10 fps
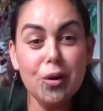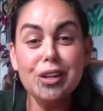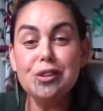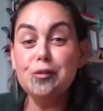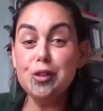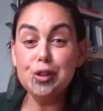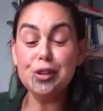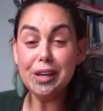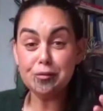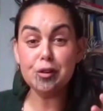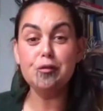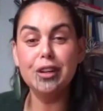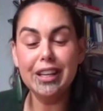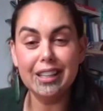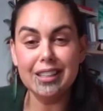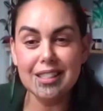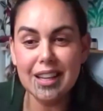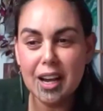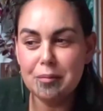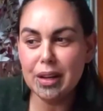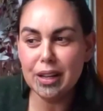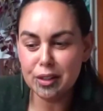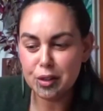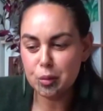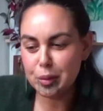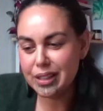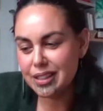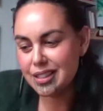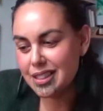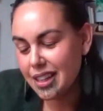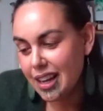I wonder if you can reflect um, a little bit